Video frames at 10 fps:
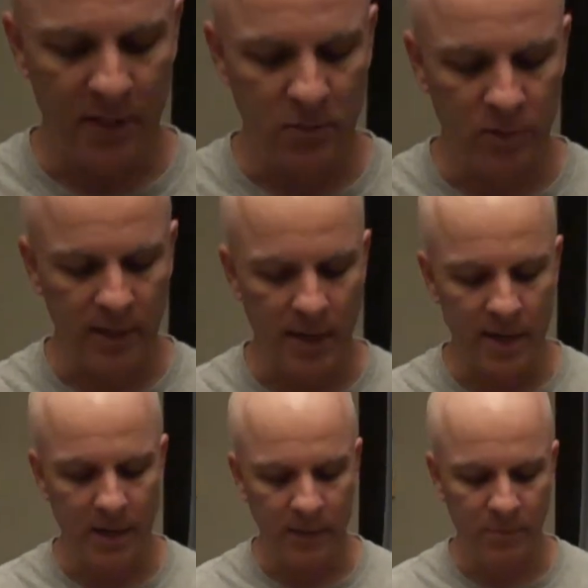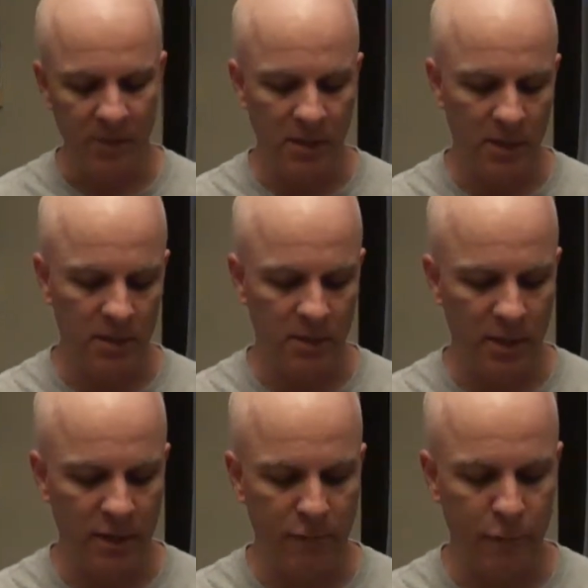it's really kind of nice
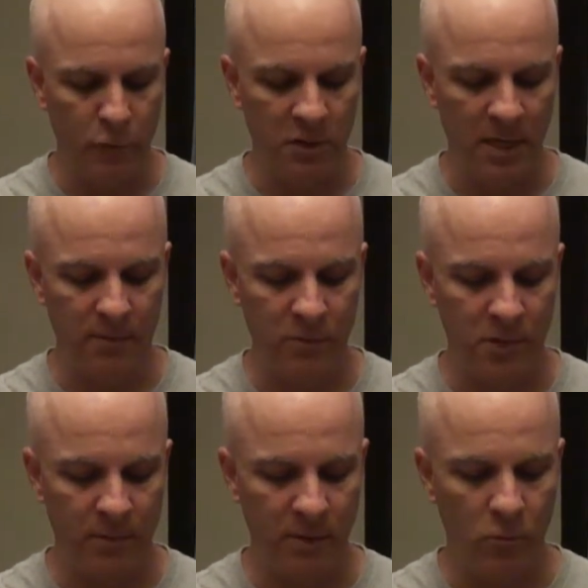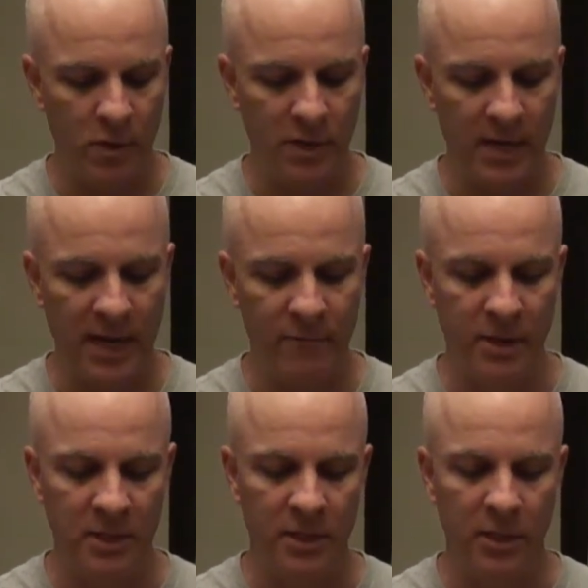because if, for example, somebody wanted to have
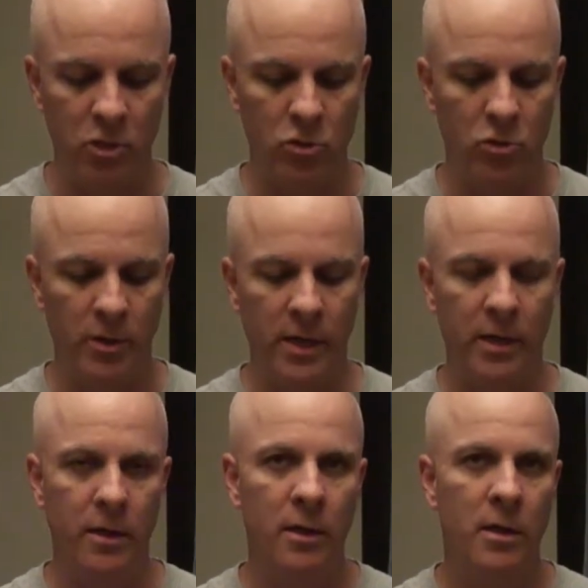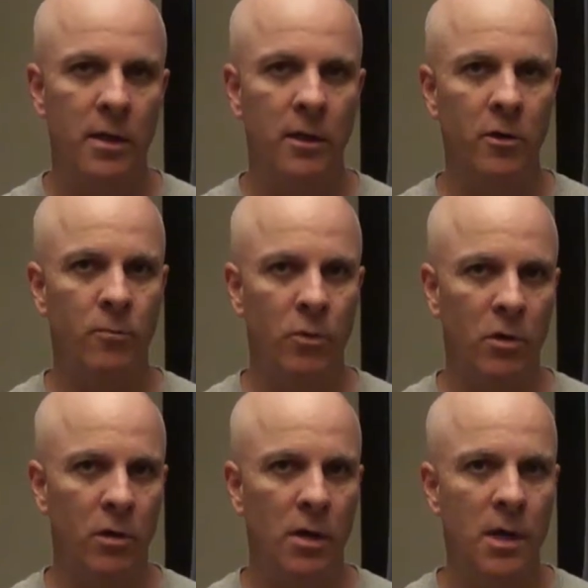my signature in their
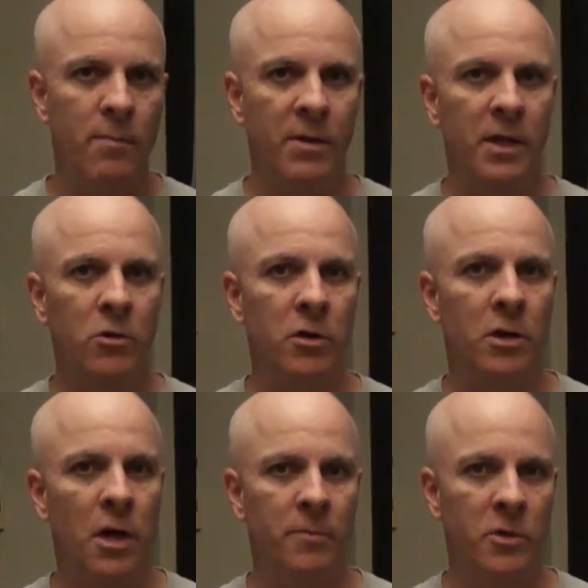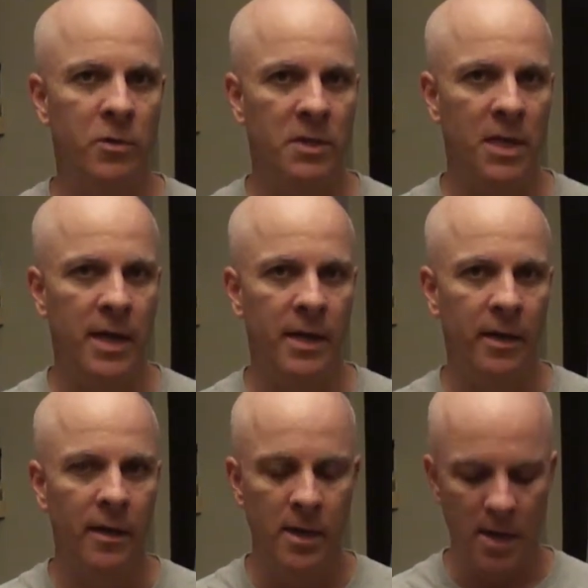book, but they couldn't come to a
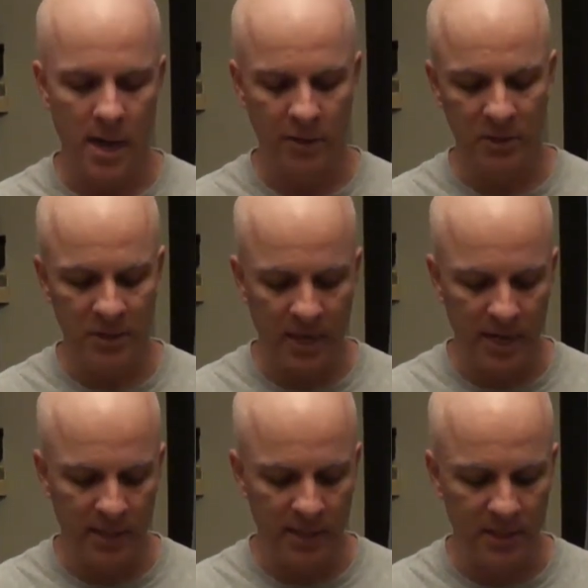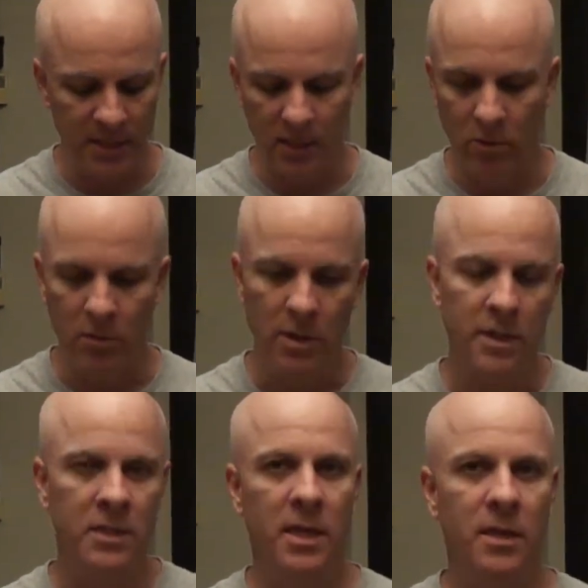signing, I could sign this sticker,
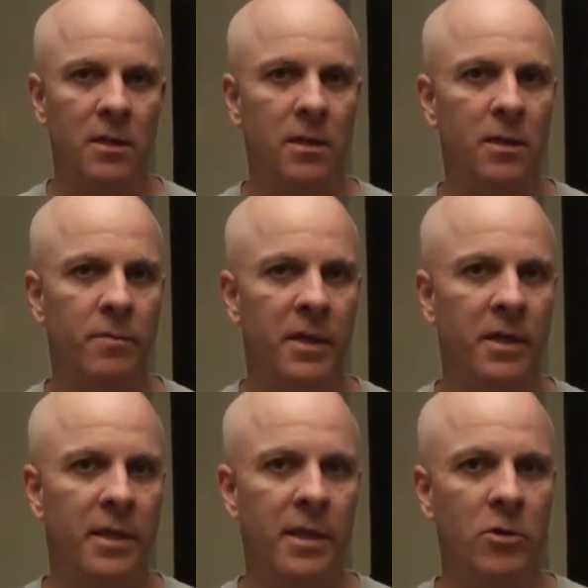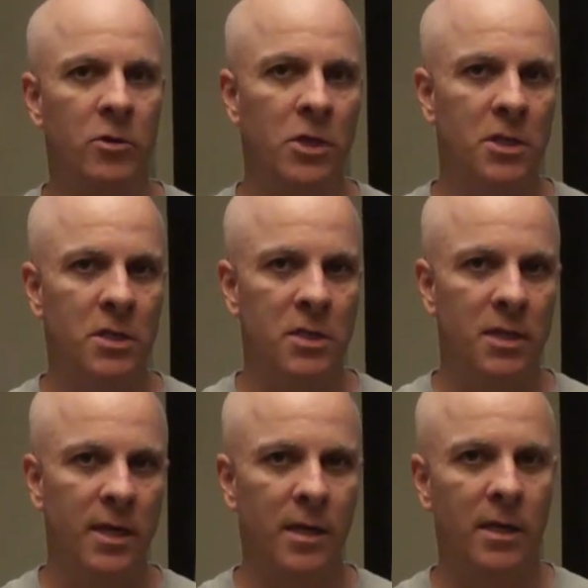send it to them, and then they could just
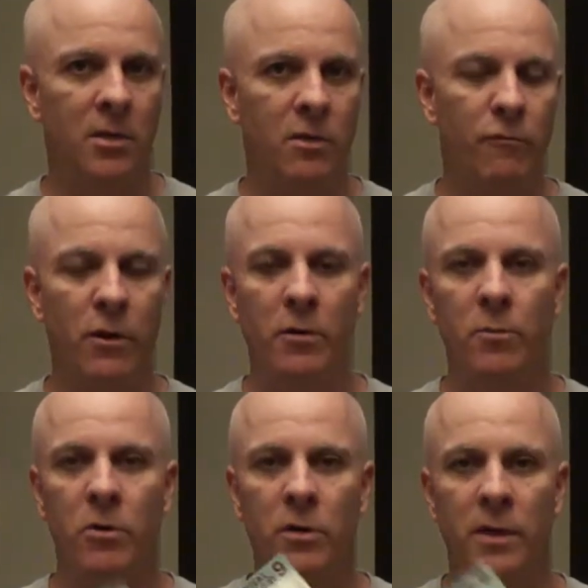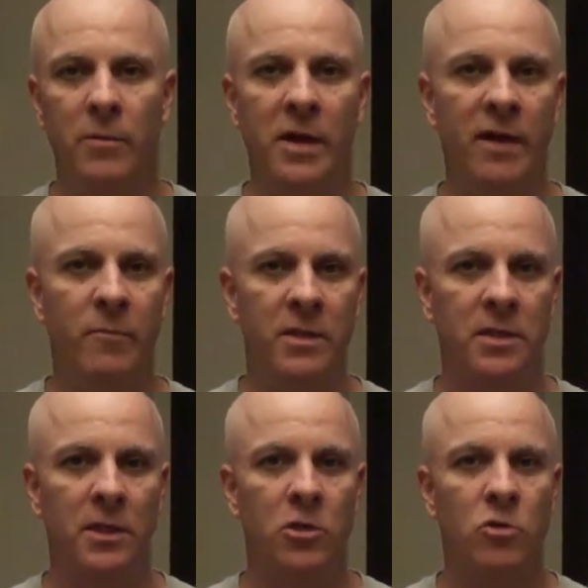stick it into the front of their book and they would have my
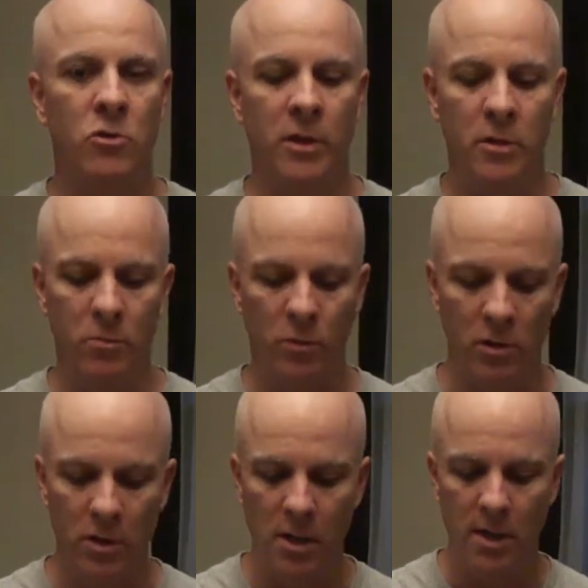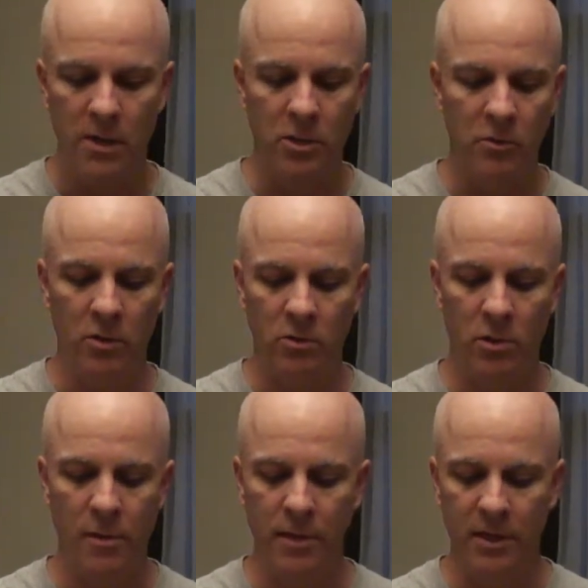signature in their book. So
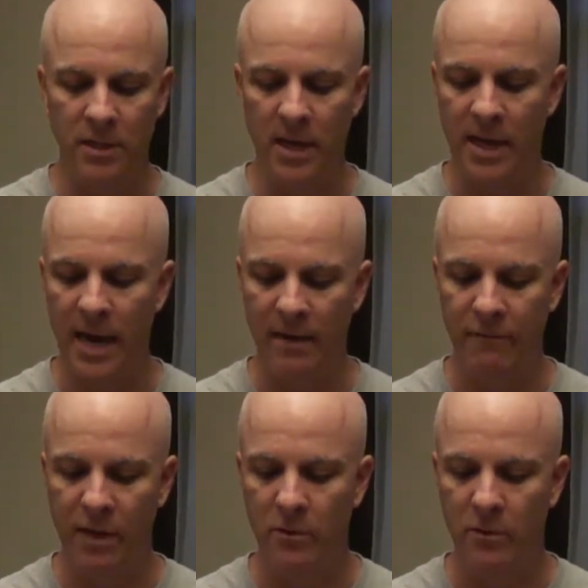those are the things that I have that are